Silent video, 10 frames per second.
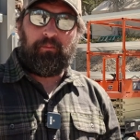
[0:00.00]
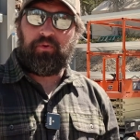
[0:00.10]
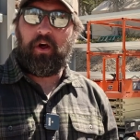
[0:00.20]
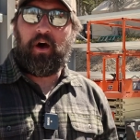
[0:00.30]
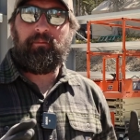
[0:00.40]

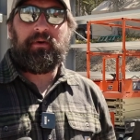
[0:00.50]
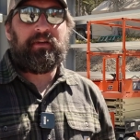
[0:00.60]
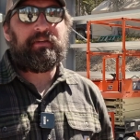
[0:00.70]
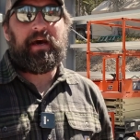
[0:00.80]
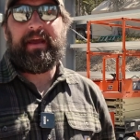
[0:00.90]
plumb,
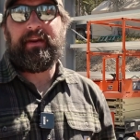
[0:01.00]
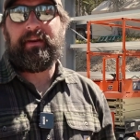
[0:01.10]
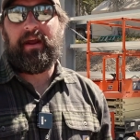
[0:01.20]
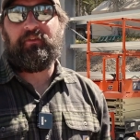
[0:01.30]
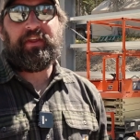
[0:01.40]
tight,
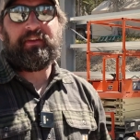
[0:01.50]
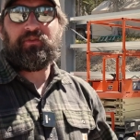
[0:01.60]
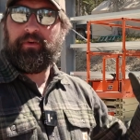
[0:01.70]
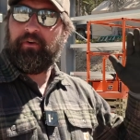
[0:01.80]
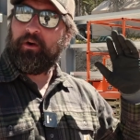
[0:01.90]
everything.
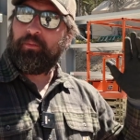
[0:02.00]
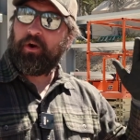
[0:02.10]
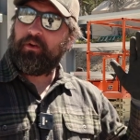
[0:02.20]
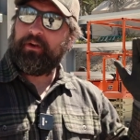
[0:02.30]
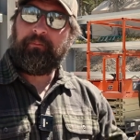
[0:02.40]
So we've hung
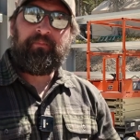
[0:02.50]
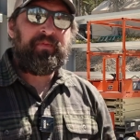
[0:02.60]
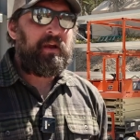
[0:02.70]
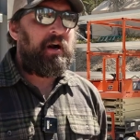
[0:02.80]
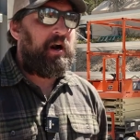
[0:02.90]
purlin.
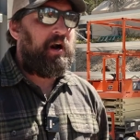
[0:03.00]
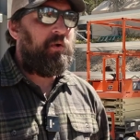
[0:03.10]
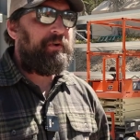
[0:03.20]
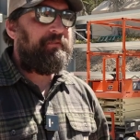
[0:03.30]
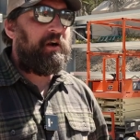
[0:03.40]

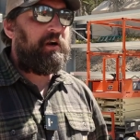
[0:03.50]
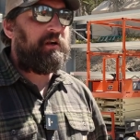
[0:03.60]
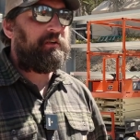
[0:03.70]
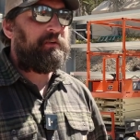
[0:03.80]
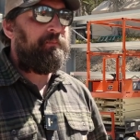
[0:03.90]
We've
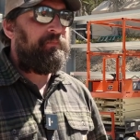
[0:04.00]
hung